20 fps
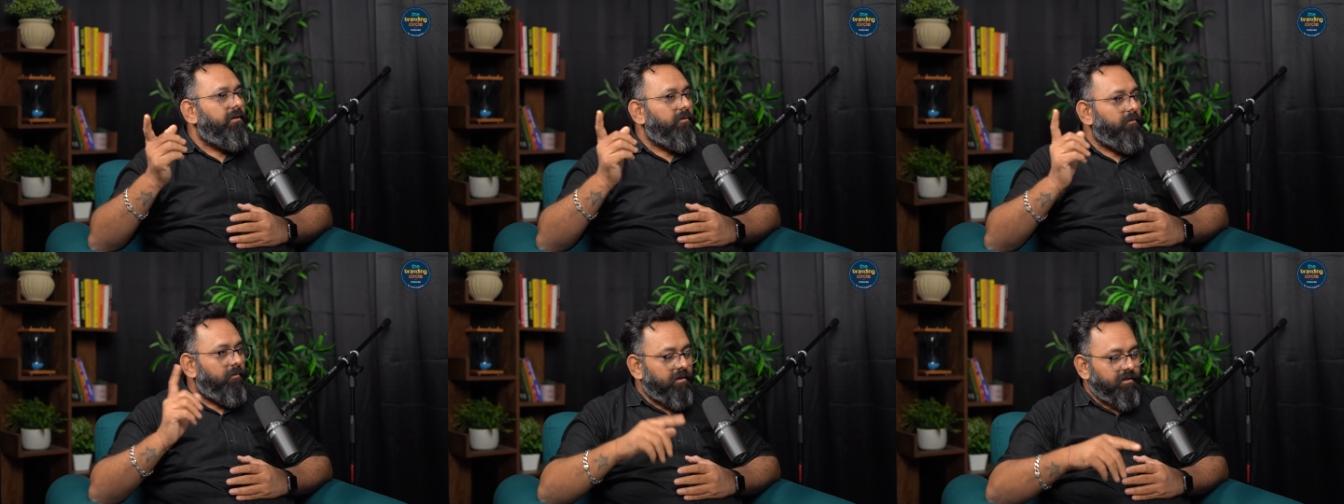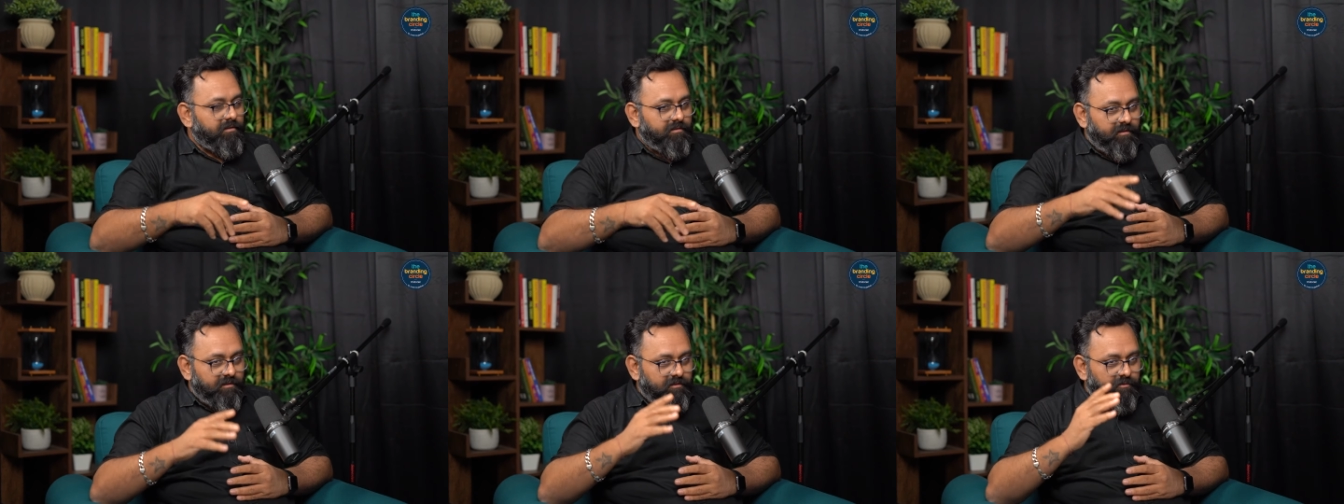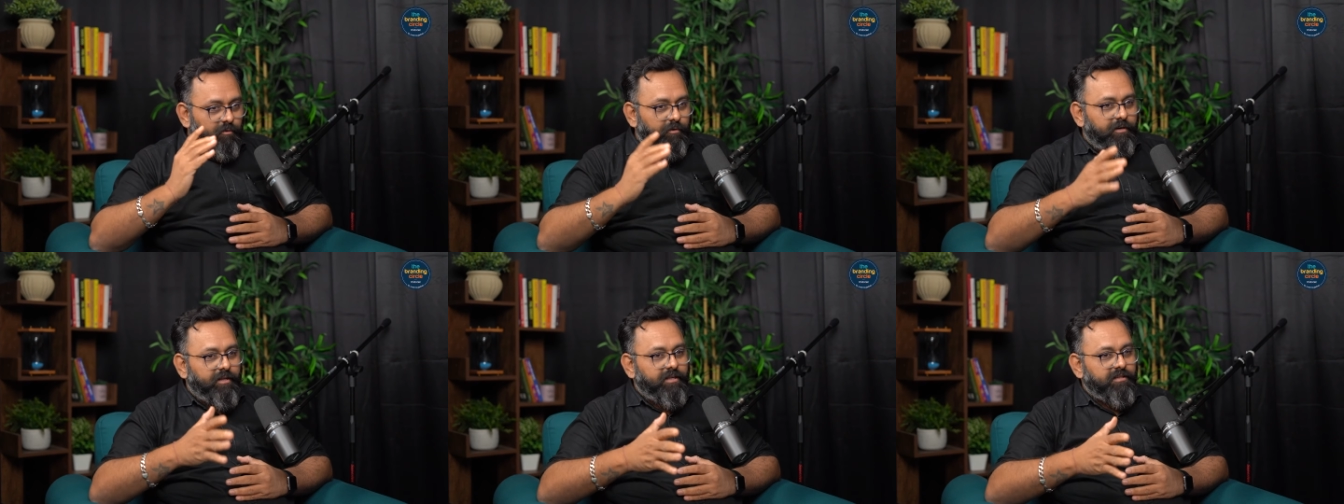Versus
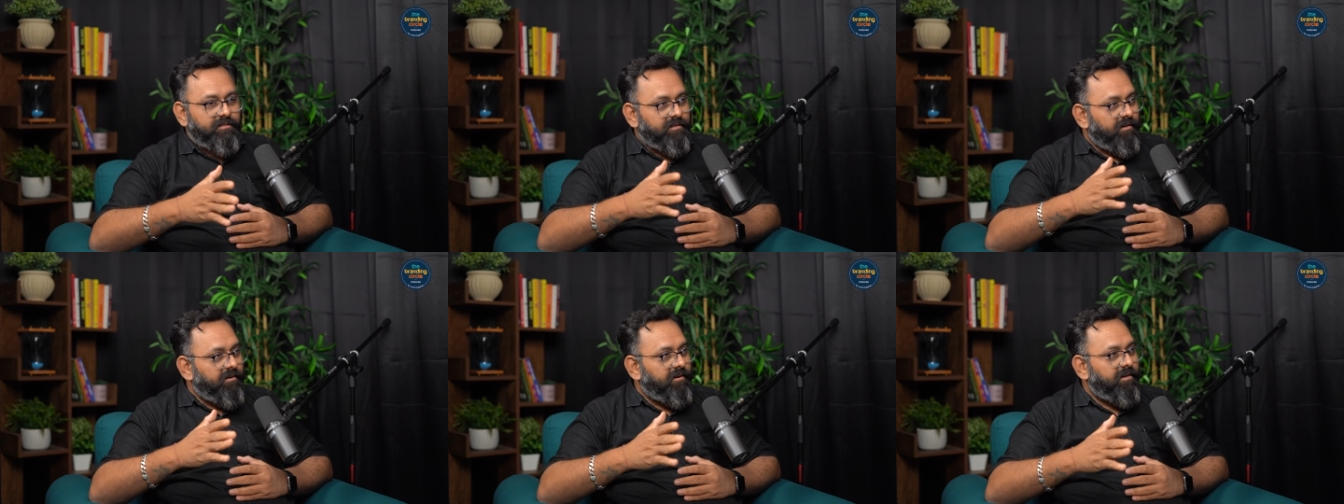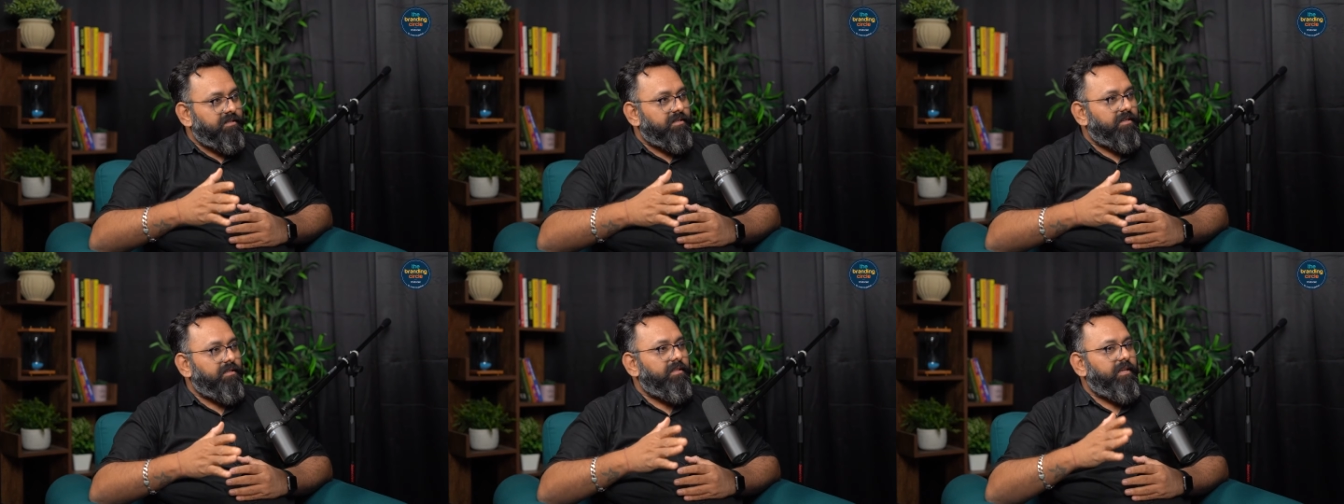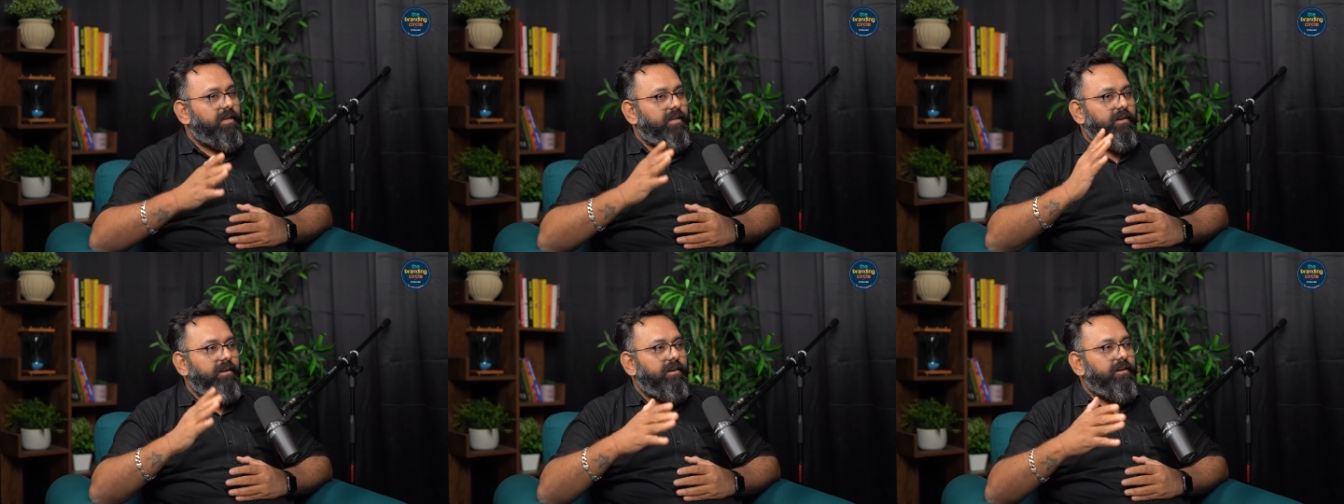today's generation, they
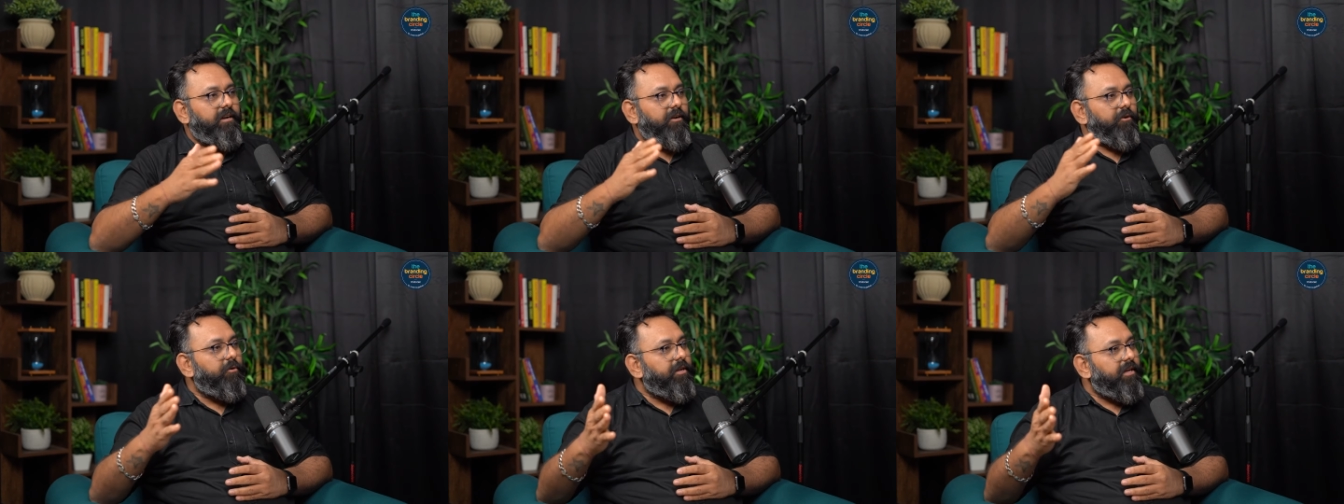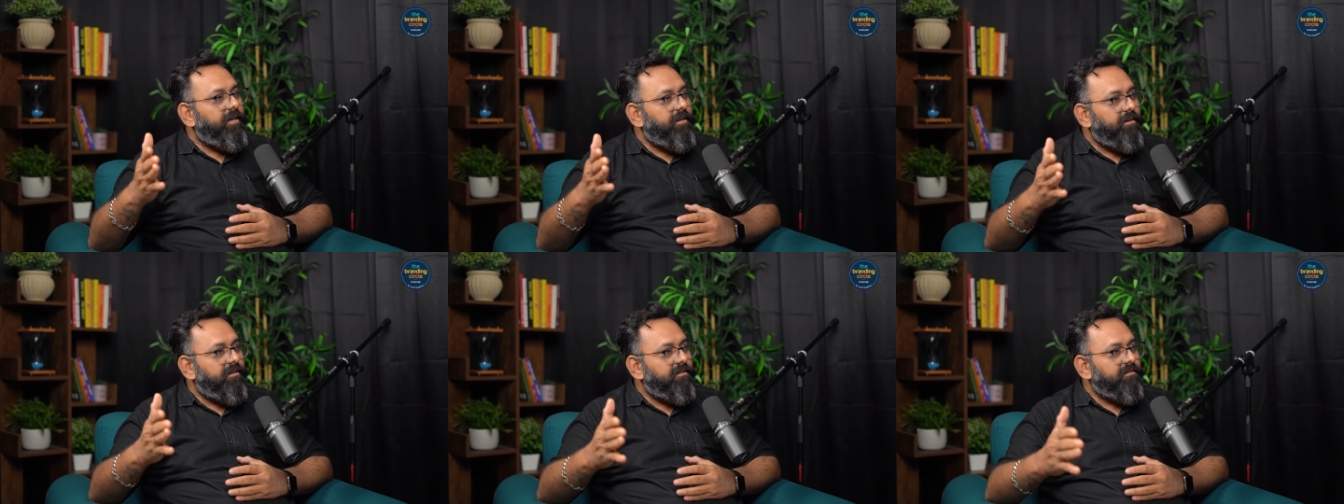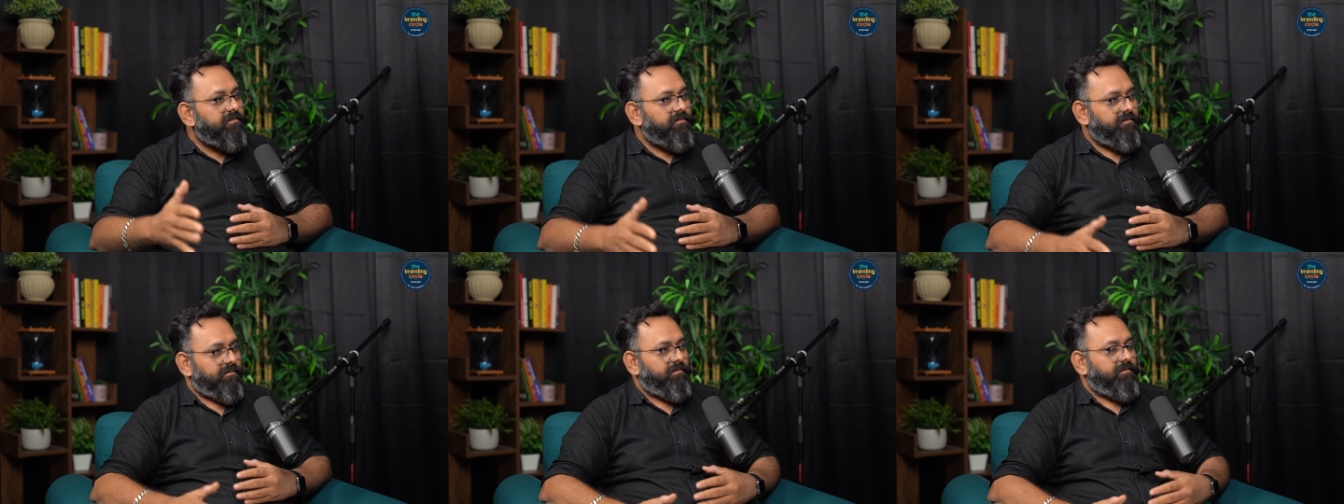are ready to take risks.